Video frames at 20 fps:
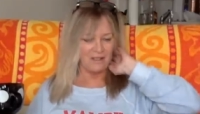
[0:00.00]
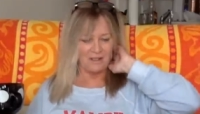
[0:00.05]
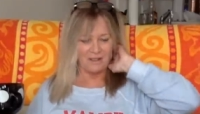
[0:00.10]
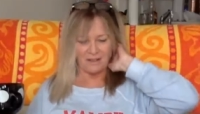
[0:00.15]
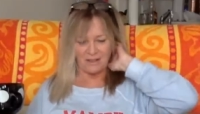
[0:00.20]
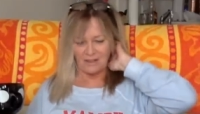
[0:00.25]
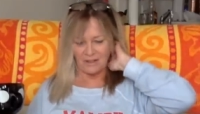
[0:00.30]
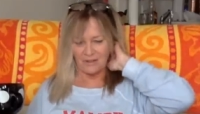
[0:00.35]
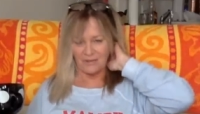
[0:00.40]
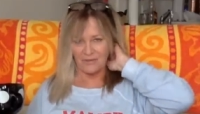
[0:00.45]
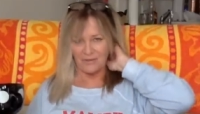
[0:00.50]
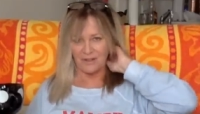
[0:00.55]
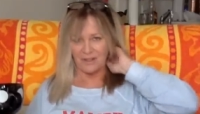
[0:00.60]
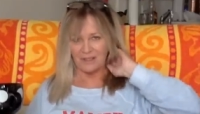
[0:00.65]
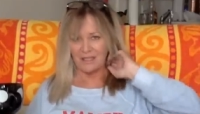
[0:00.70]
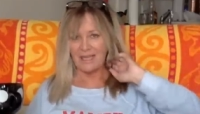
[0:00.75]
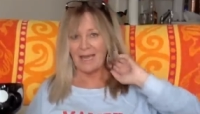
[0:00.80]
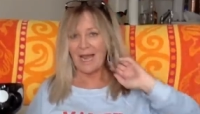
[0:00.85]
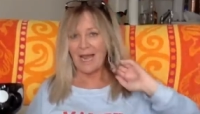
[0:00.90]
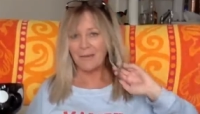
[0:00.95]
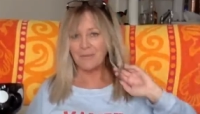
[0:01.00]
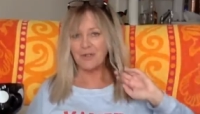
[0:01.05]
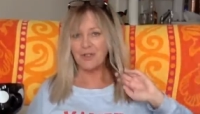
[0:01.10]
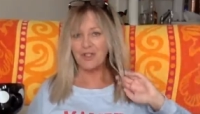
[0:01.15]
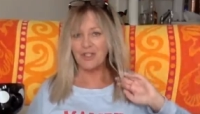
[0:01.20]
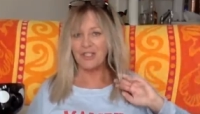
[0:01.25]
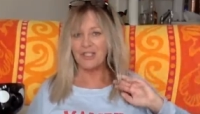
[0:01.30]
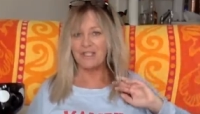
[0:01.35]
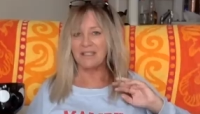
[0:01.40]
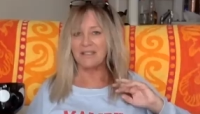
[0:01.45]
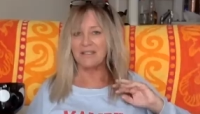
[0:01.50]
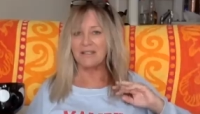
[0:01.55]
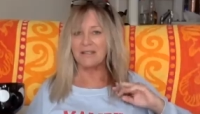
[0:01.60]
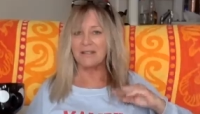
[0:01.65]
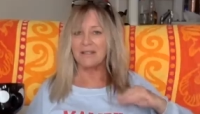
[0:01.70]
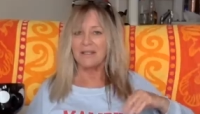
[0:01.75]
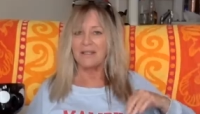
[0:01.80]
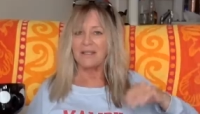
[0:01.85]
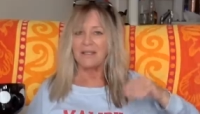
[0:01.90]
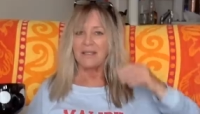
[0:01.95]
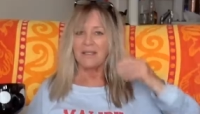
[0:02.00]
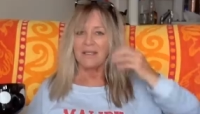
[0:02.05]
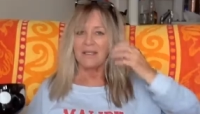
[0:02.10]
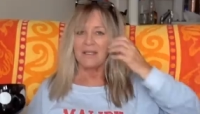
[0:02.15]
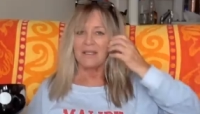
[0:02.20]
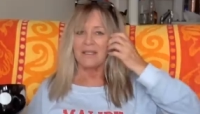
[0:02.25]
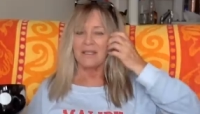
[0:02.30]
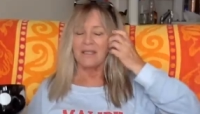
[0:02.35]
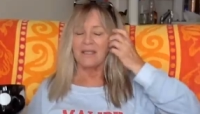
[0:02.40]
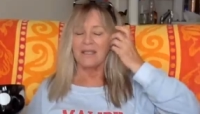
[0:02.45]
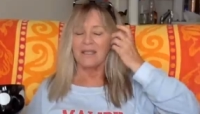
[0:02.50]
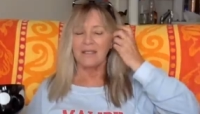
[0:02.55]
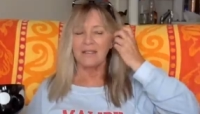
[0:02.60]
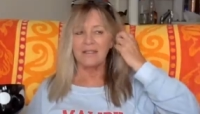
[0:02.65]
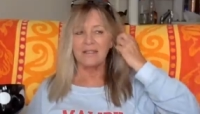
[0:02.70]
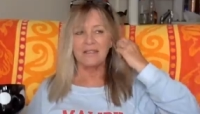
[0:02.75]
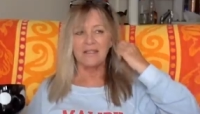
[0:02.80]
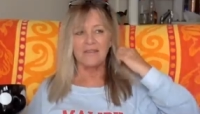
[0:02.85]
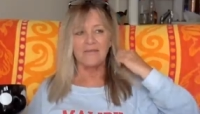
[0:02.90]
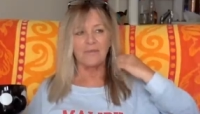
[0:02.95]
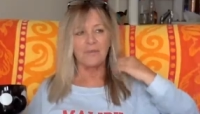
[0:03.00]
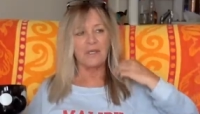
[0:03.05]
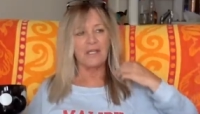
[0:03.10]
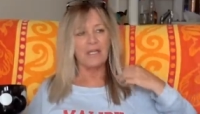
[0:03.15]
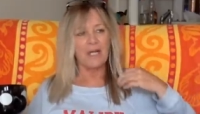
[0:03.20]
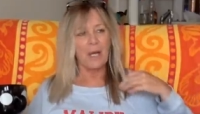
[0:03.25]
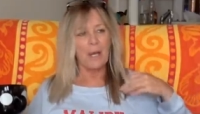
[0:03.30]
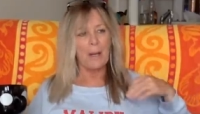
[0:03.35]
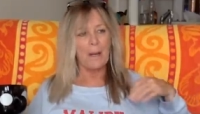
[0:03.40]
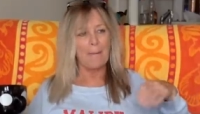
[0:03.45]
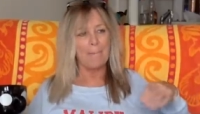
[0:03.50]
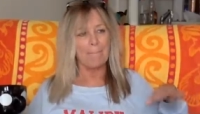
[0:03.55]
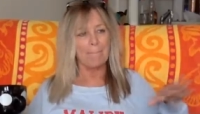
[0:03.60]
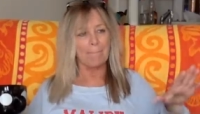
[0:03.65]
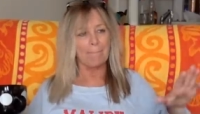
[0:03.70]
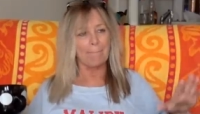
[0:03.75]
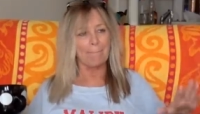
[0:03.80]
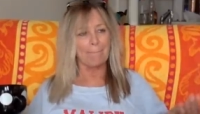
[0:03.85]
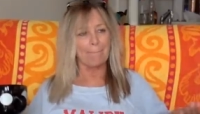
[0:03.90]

you know, the captions and stuff. But um,